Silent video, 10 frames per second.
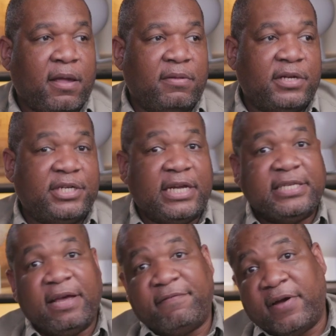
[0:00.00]
the Chase
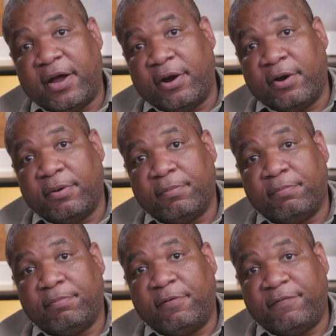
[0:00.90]
Sapphire
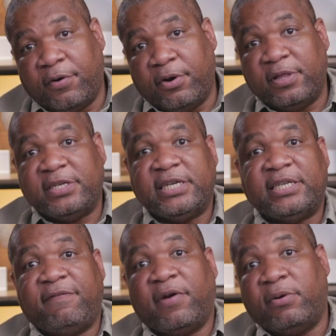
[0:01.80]
Preferred and the Chase
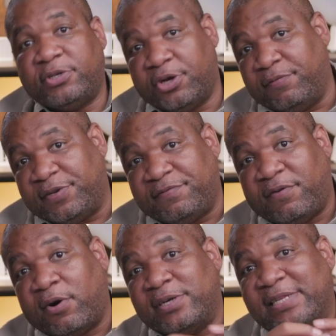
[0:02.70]
Sapphire Reserve as
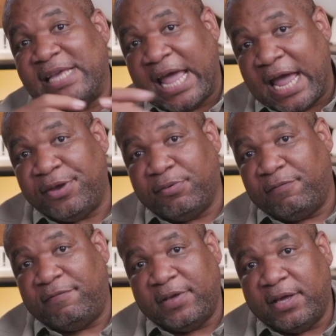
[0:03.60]
far as the annual
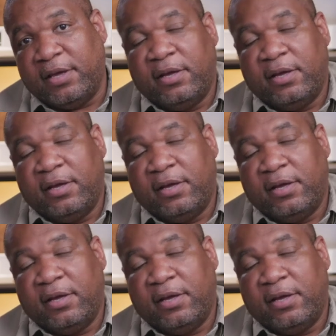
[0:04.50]
fee.